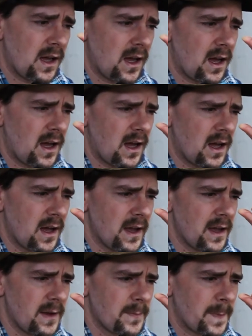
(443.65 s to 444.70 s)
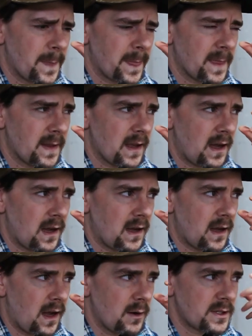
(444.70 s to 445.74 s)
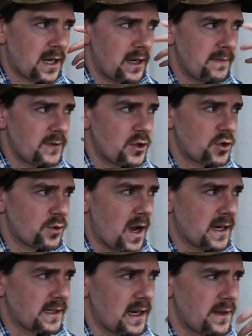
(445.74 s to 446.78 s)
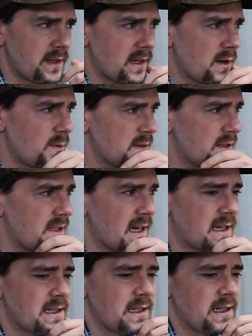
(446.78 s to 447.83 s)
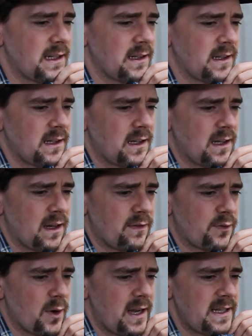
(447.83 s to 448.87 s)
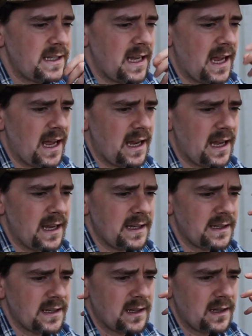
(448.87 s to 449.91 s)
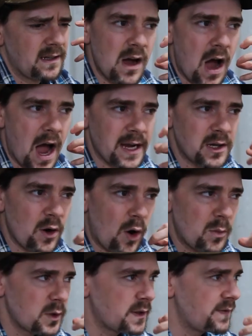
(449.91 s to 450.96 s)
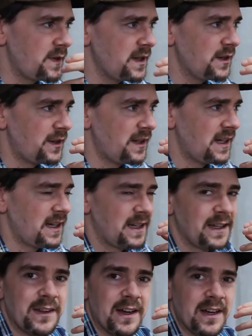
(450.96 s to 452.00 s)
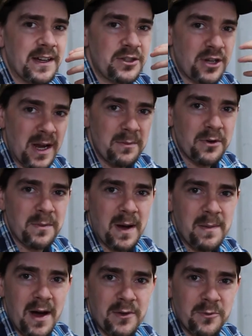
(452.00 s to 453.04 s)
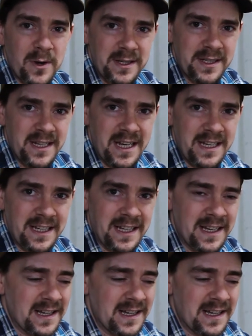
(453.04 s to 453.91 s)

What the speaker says: I was kind of distracted. I think I was texting a friend, and I could almost feel the chamber in my mouth resonating.